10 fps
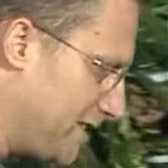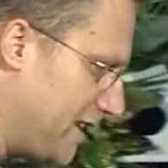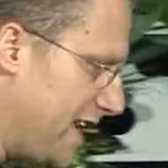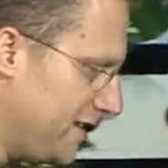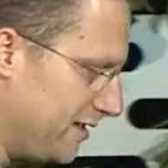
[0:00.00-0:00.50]

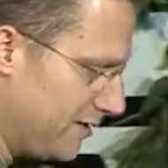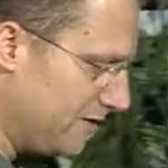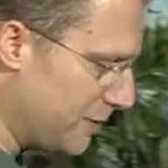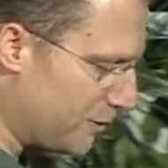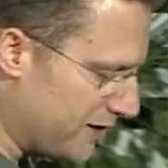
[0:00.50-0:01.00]
Today,
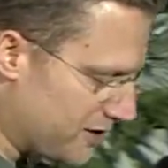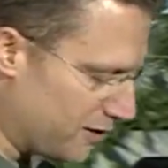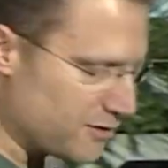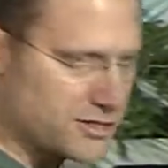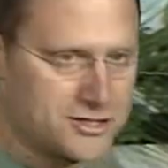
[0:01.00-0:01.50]
Zipline is the
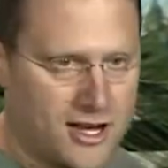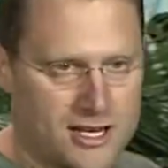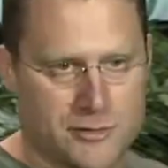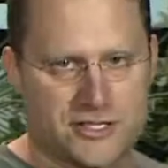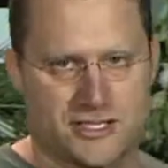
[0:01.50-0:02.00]
largest
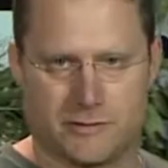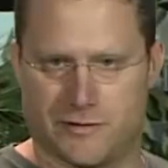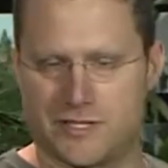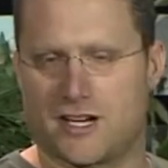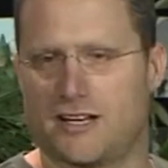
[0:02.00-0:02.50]
autonomous system
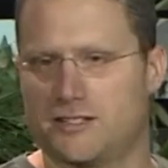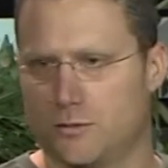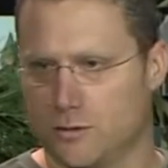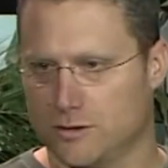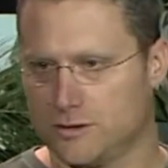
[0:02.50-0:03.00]
of its kind in the
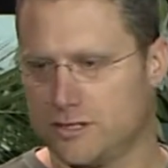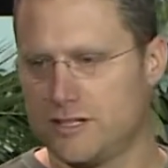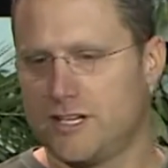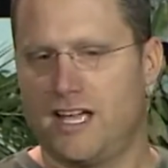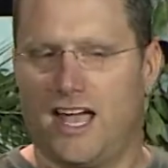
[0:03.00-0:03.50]
world,
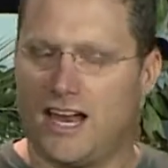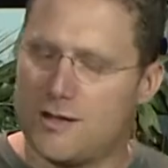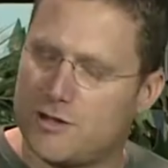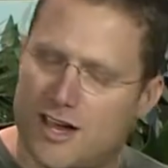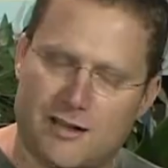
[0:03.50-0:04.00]
and
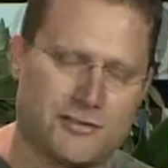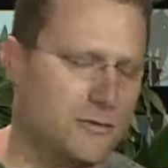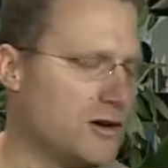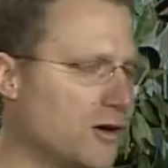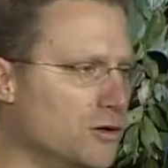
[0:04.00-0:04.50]
I'm
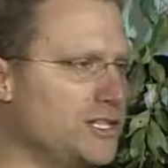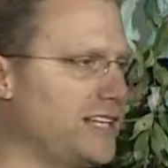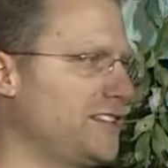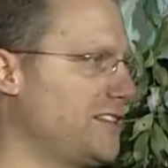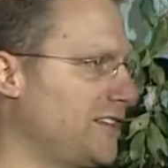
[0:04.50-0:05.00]
confident we are only
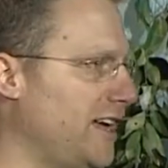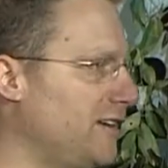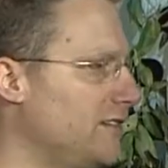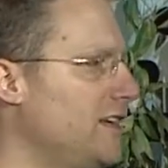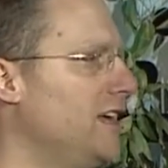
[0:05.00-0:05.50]
at this
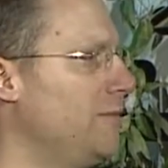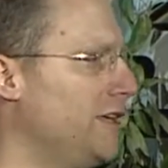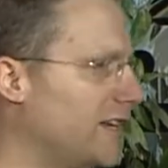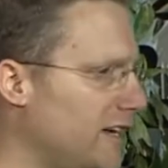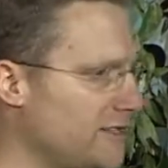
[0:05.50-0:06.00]
scale
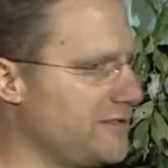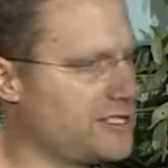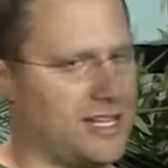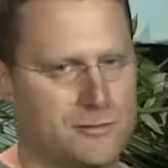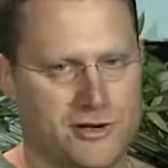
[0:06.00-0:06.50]
because of
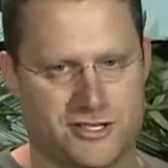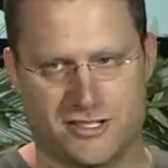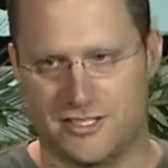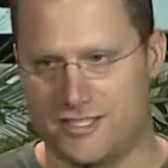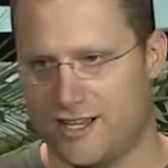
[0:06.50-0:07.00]
this collaboration and